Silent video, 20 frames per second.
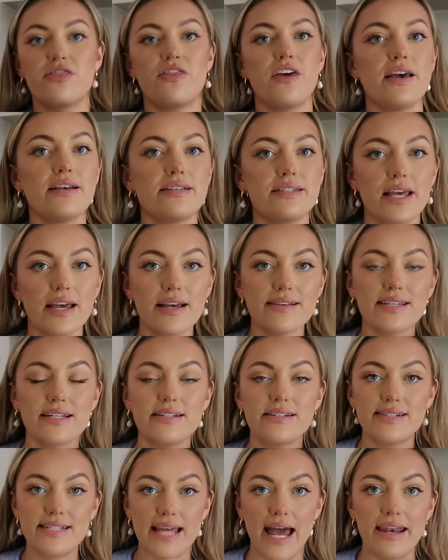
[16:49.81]
This is a
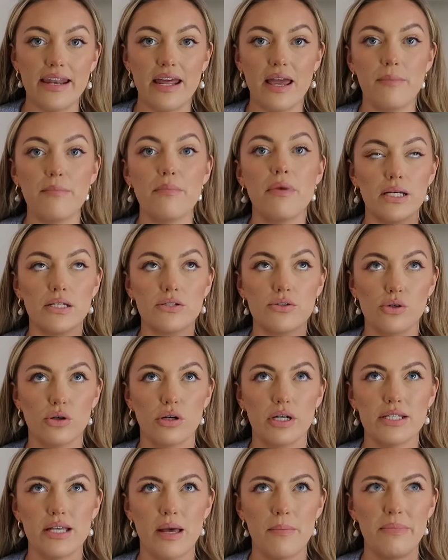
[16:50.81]
denim. It's
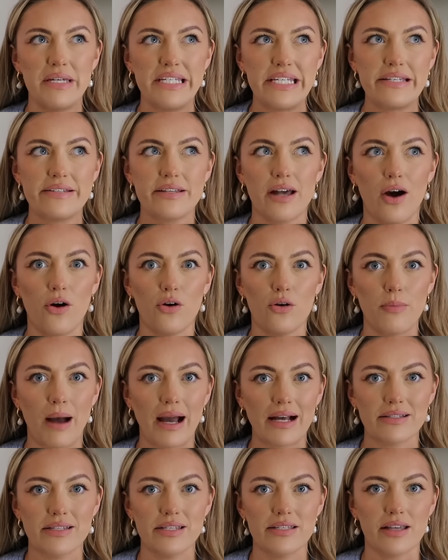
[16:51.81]
not, is it a midi skirt or a
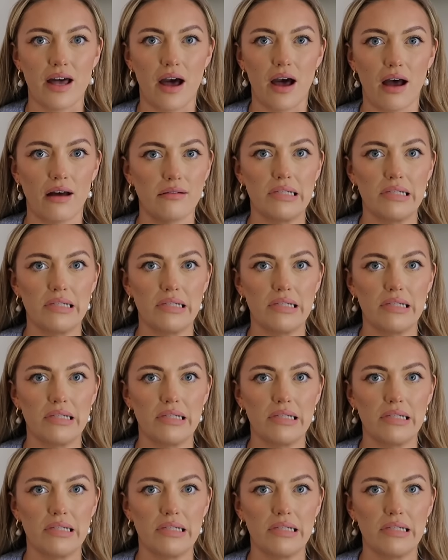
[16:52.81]
maxi skirt?